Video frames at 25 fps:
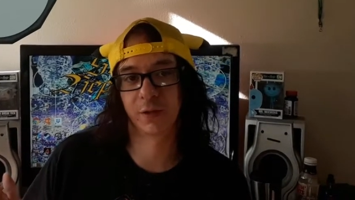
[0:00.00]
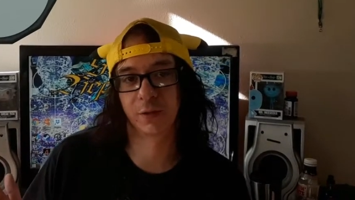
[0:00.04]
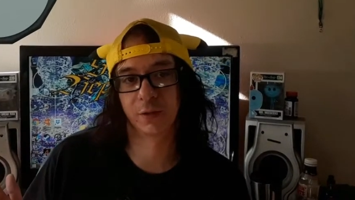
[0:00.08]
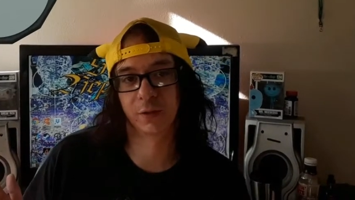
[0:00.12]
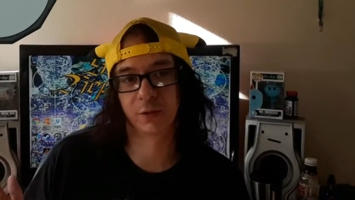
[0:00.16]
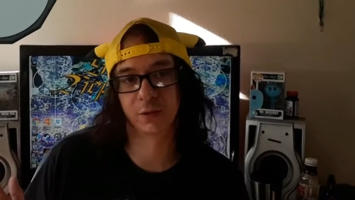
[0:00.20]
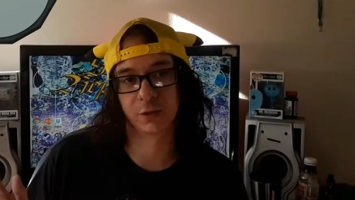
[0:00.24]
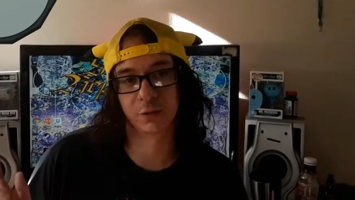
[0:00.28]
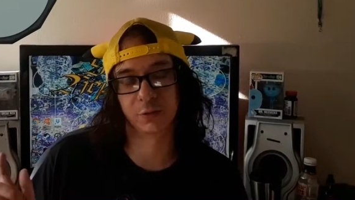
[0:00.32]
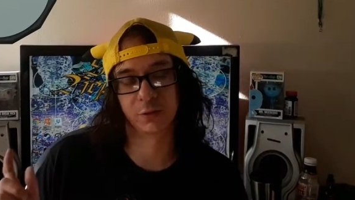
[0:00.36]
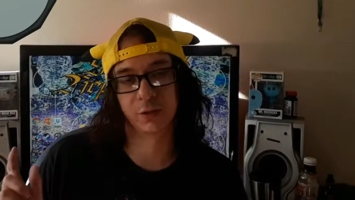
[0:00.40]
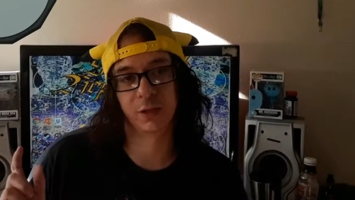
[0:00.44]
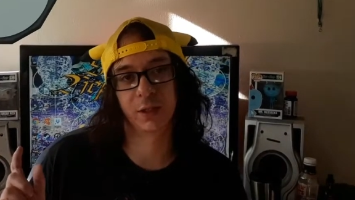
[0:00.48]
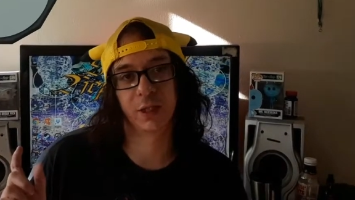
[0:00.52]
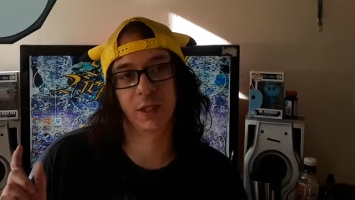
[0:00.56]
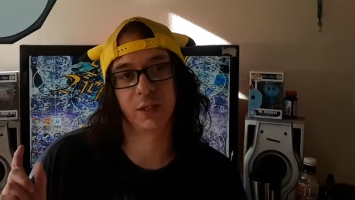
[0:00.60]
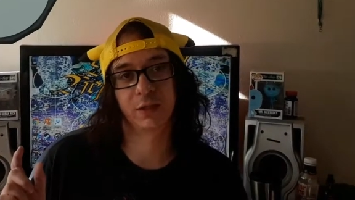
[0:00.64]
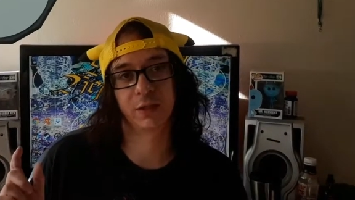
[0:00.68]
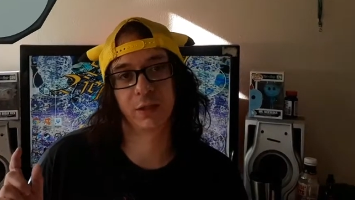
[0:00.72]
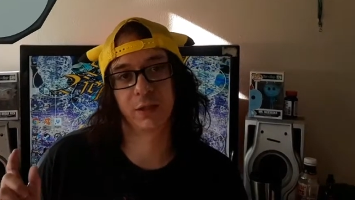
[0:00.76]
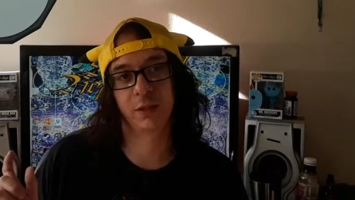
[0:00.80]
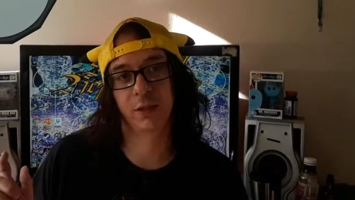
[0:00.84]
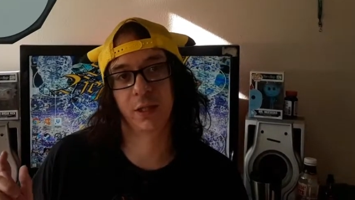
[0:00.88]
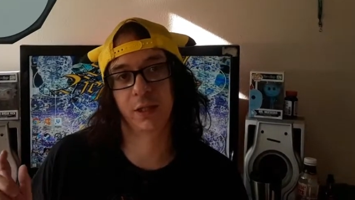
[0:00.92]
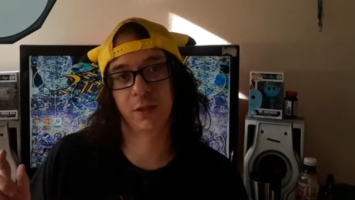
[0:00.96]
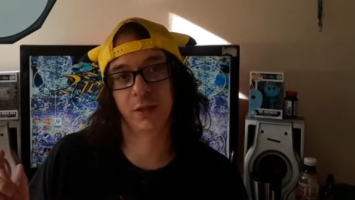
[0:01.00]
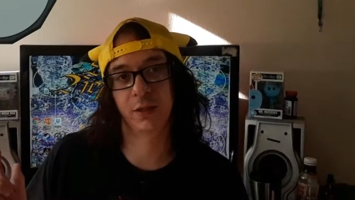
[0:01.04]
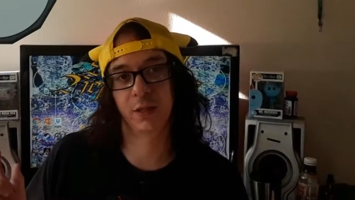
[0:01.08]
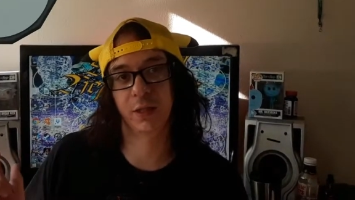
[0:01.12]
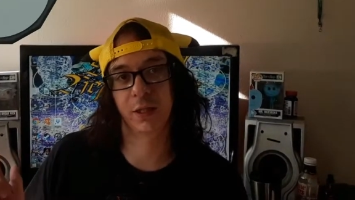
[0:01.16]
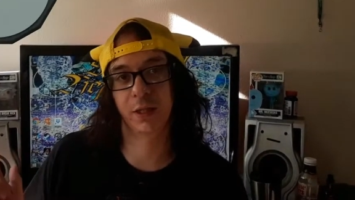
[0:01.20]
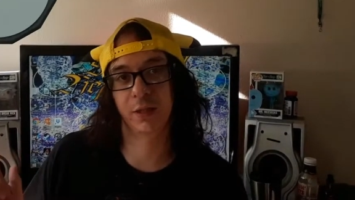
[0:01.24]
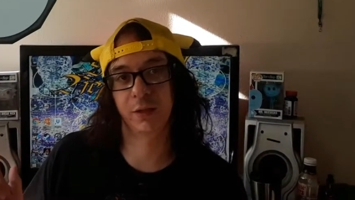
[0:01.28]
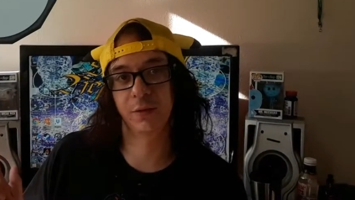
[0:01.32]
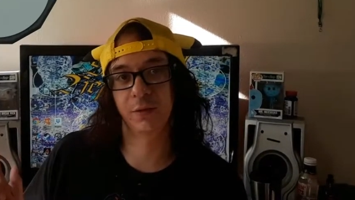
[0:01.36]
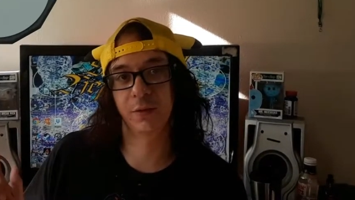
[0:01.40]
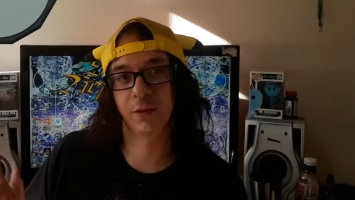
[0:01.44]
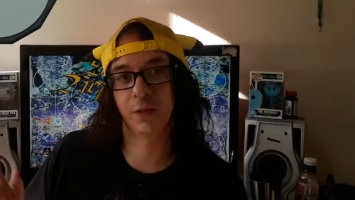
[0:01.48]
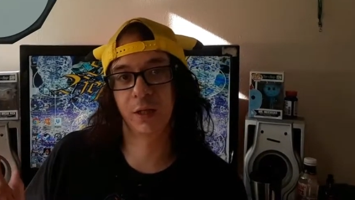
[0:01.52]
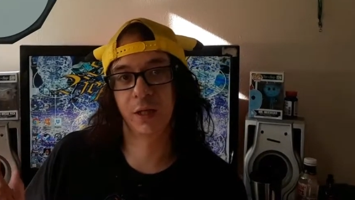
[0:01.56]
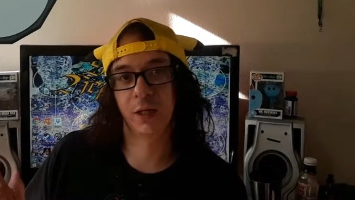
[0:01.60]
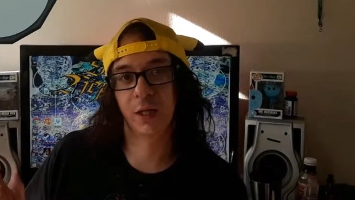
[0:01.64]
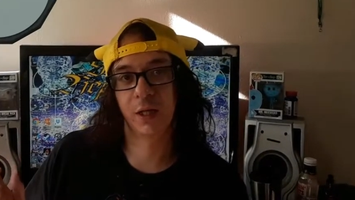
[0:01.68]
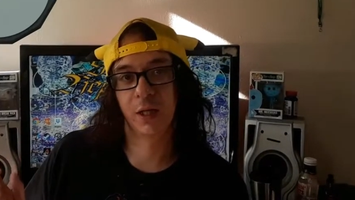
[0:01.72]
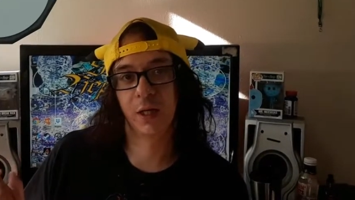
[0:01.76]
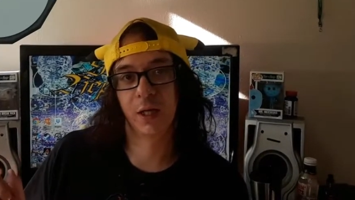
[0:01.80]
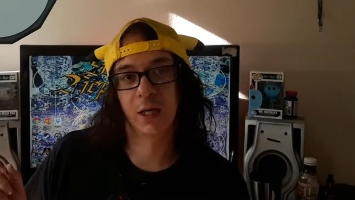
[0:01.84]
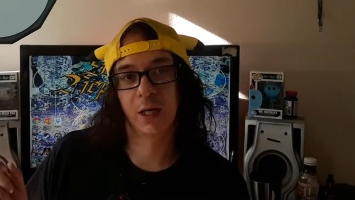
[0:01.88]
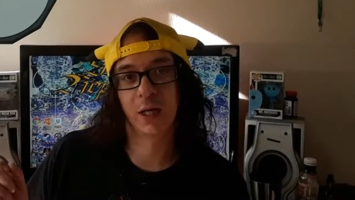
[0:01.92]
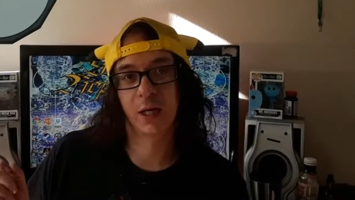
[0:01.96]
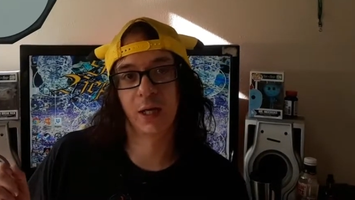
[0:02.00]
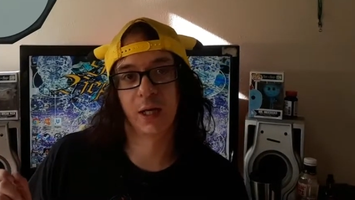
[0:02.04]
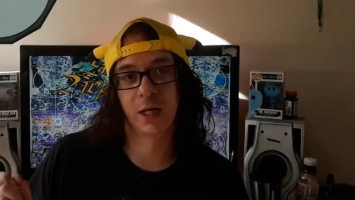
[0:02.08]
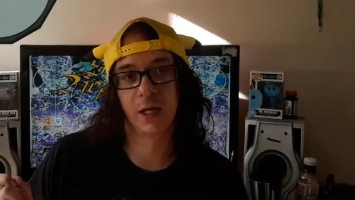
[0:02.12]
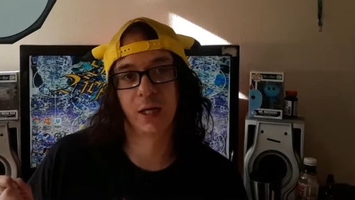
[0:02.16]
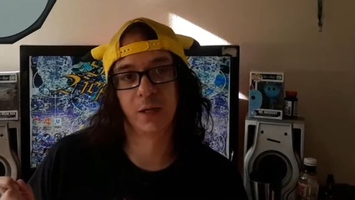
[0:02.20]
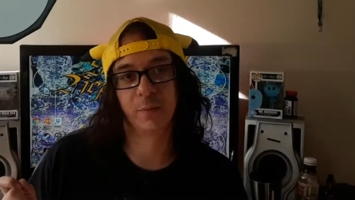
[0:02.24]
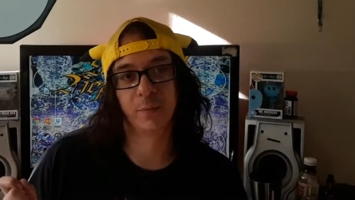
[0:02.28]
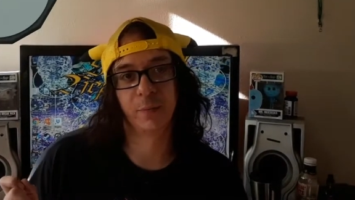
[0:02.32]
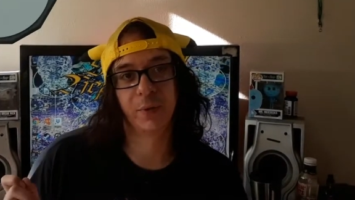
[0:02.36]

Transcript: It's only $19.99 and